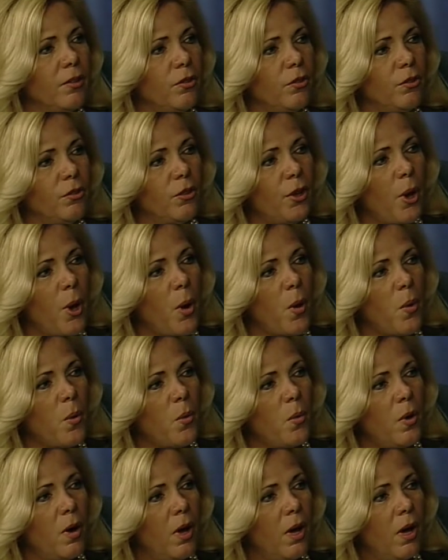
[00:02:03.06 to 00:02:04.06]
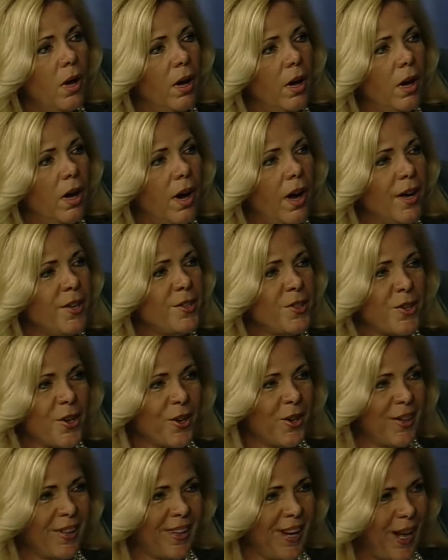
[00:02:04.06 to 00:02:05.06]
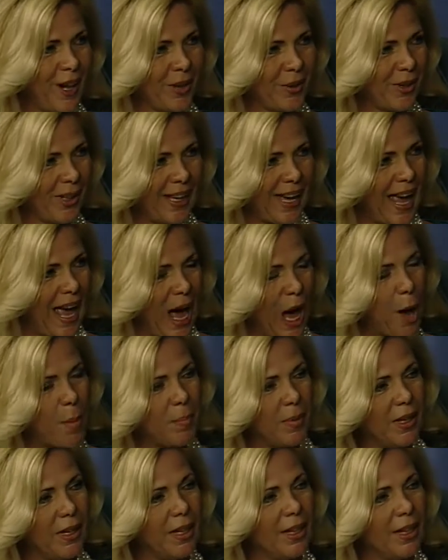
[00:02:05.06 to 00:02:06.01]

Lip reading: so I started coloring it happy.